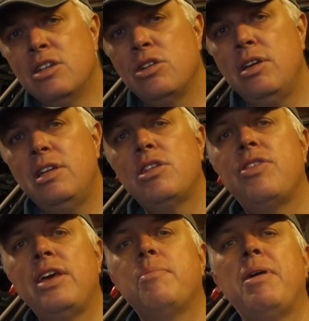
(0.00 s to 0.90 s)
so you need to
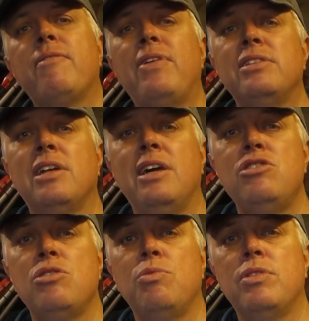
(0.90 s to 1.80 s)
think about
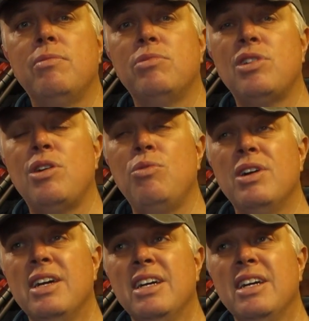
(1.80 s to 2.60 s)
ventilation with them so